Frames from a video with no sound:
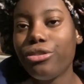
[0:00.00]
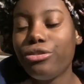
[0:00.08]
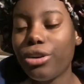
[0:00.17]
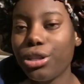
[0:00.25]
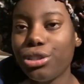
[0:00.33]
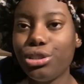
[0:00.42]

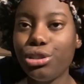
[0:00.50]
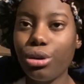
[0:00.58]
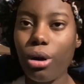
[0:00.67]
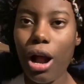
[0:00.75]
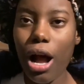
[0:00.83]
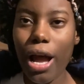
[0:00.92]
first
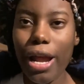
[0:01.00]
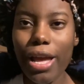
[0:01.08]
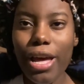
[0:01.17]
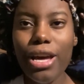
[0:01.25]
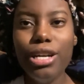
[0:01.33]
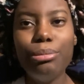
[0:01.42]
try,
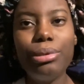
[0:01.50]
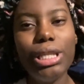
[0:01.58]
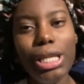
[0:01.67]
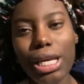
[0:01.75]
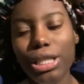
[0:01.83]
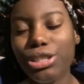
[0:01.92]

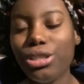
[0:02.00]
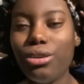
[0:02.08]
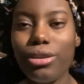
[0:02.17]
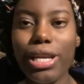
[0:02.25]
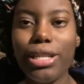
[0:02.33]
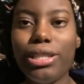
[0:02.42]
please
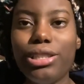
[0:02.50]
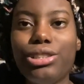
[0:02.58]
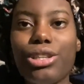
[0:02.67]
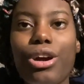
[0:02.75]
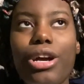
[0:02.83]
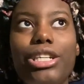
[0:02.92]
don't get
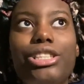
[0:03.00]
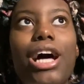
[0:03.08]
discouraged.